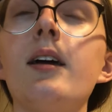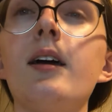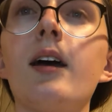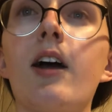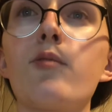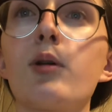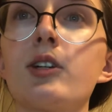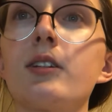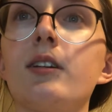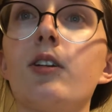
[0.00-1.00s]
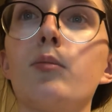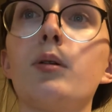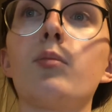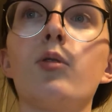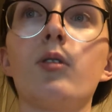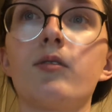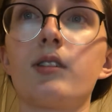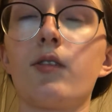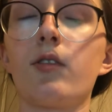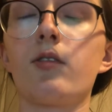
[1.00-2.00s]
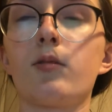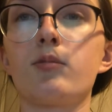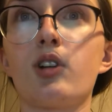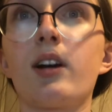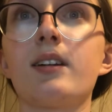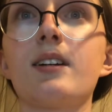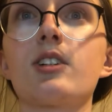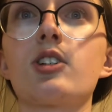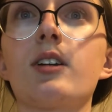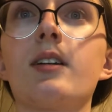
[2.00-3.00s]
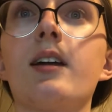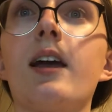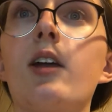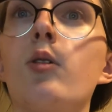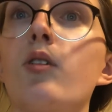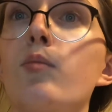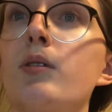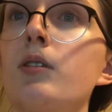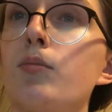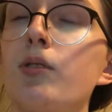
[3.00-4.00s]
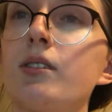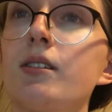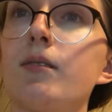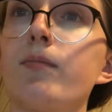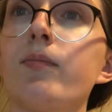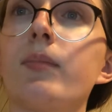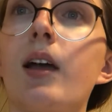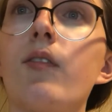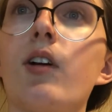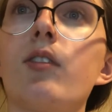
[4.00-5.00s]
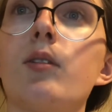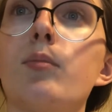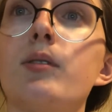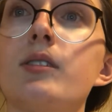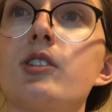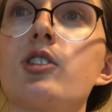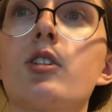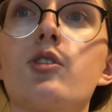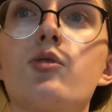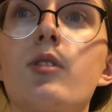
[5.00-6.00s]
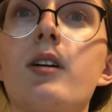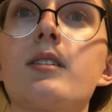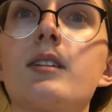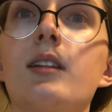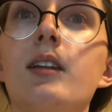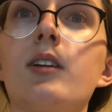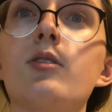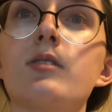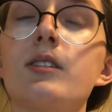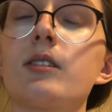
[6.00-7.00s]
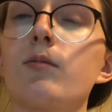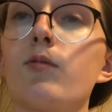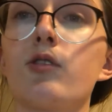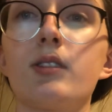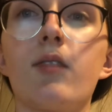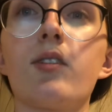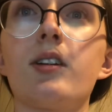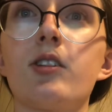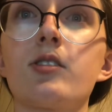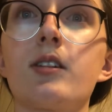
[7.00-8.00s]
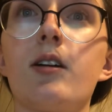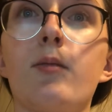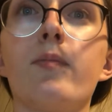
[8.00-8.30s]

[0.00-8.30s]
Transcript: I've personally known people who have suffered from drug addiction and who have been to prison. I've held the position on drugs and legal system for 7 years now.